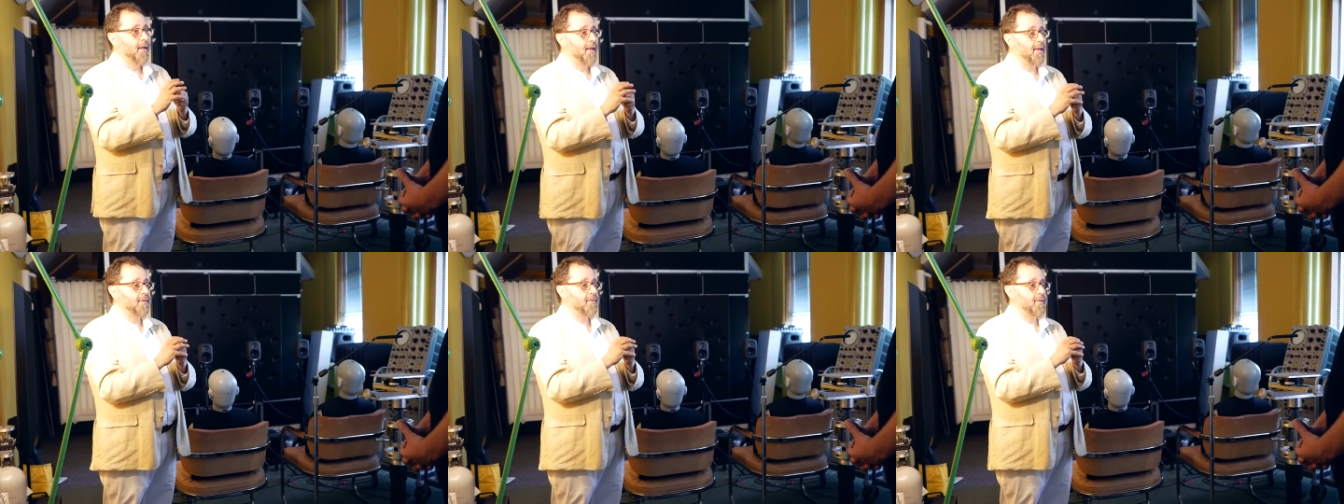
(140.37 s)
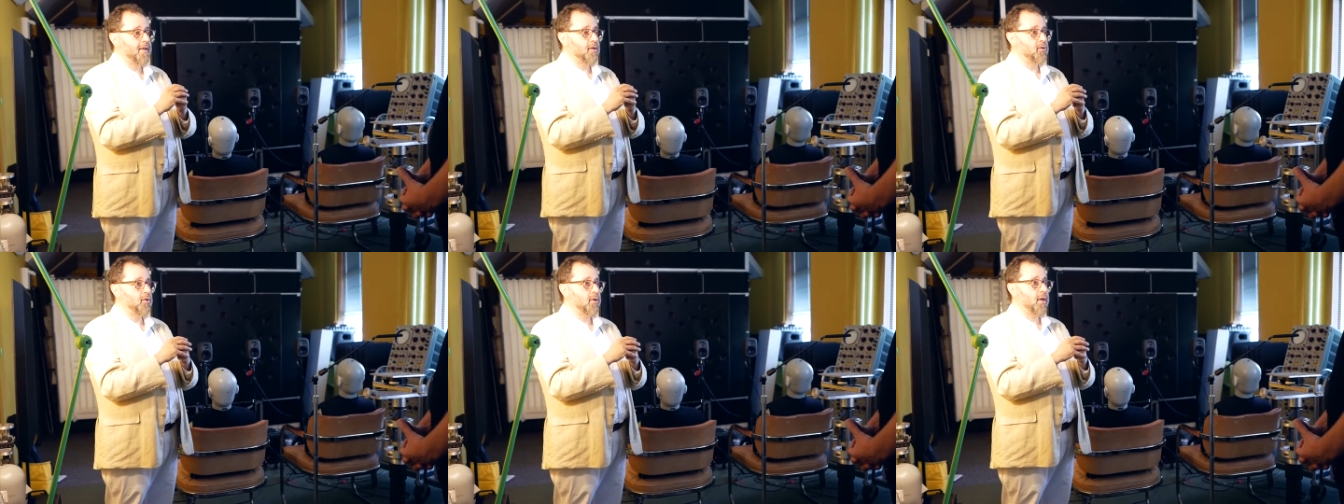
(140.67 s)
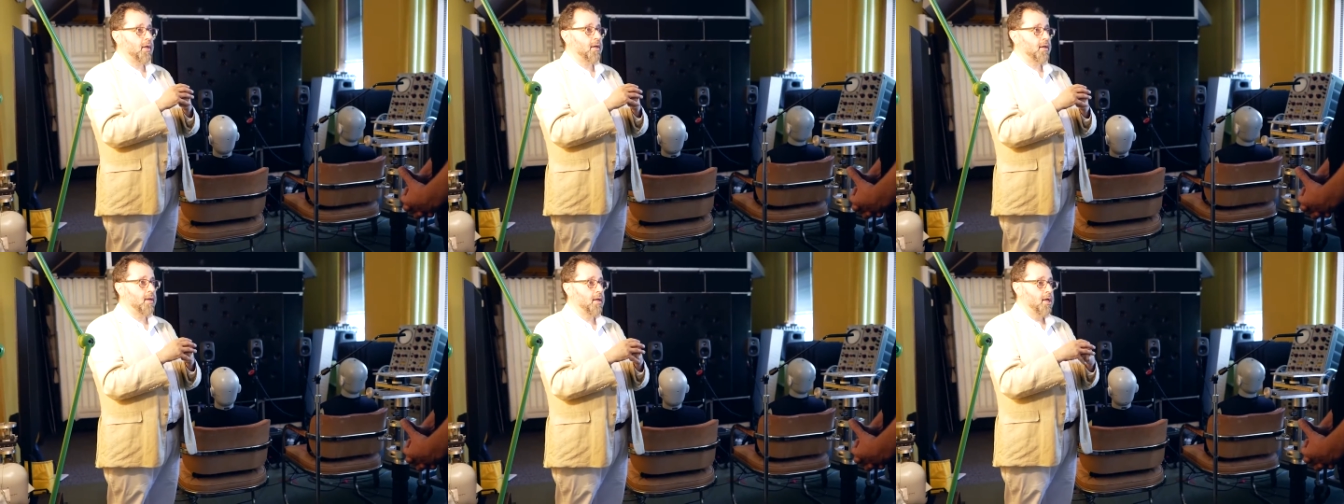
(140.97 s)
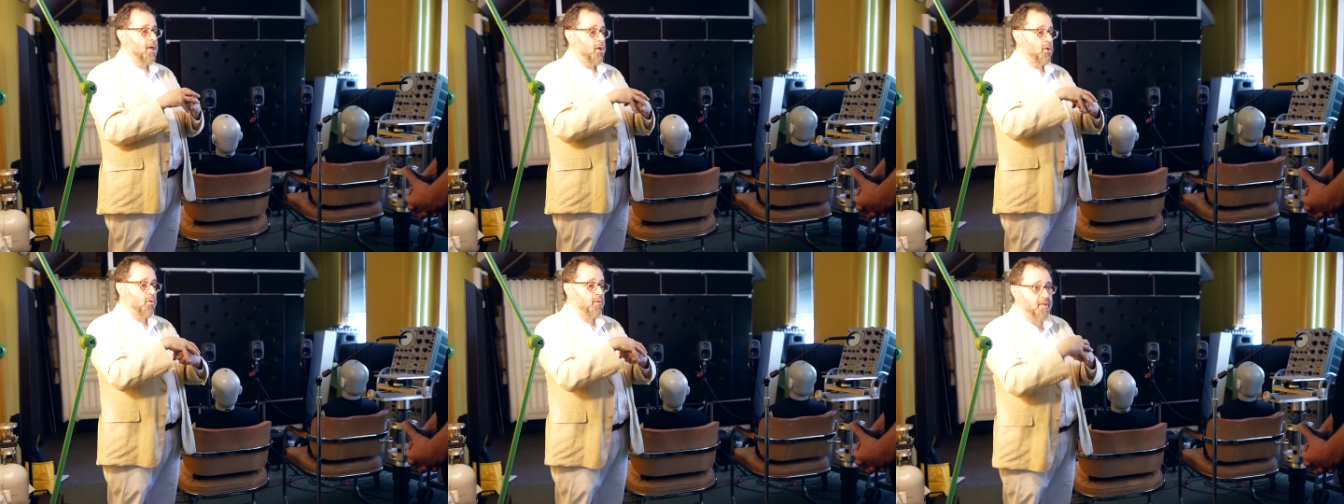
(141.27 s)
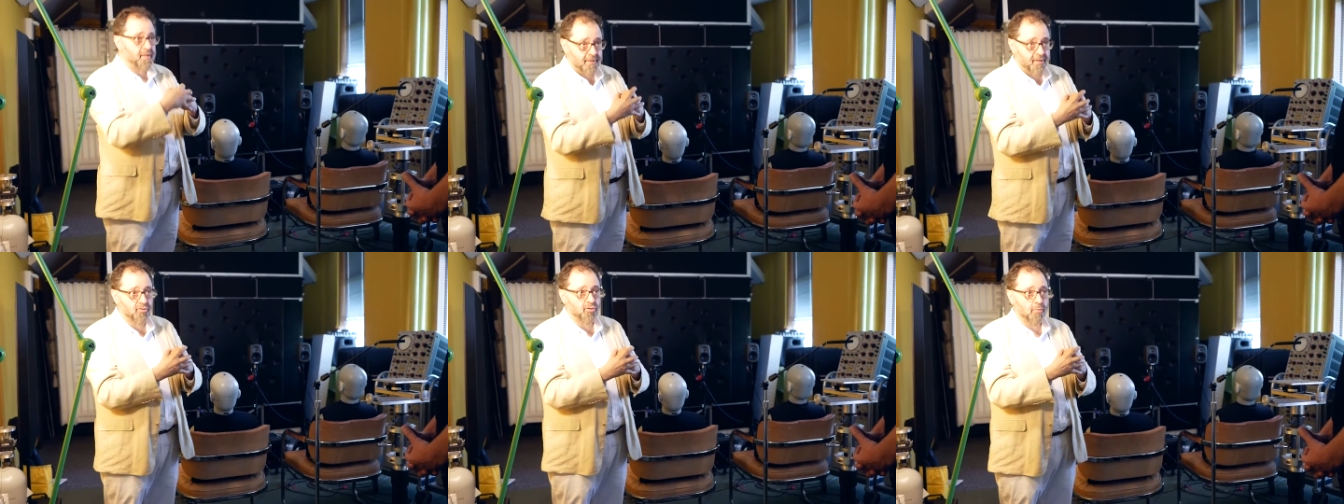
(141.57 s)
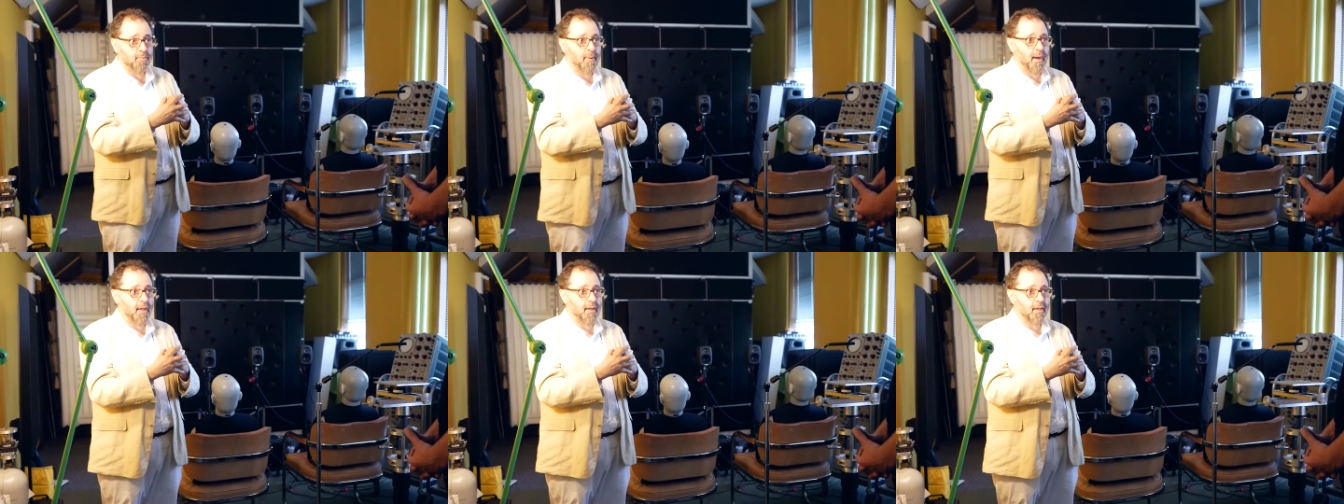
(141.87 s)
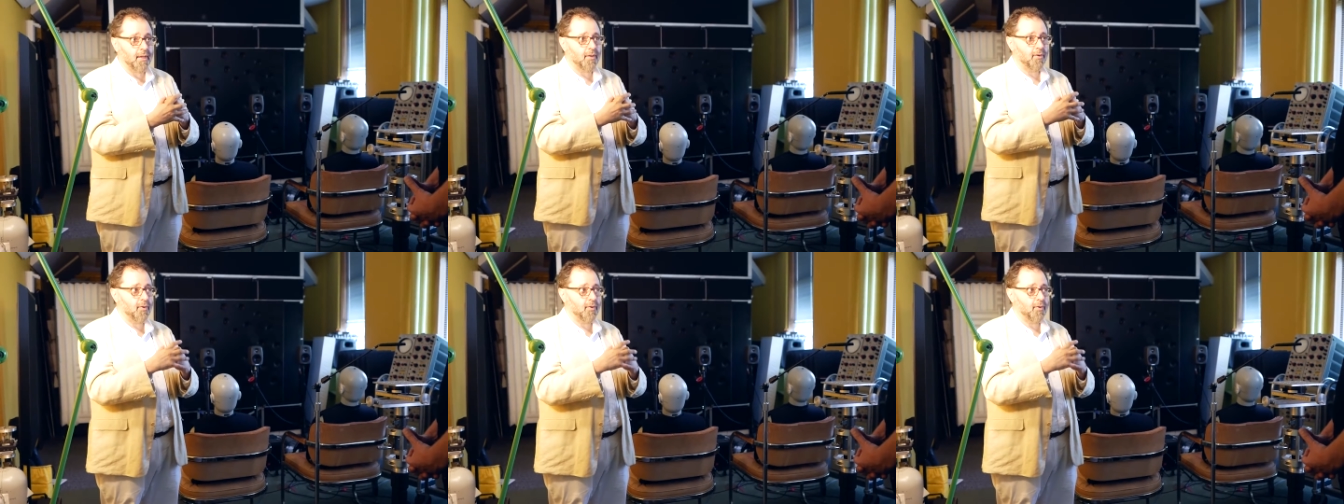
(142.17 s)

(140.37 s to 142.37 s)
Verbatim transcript: is that you can, using such a mic,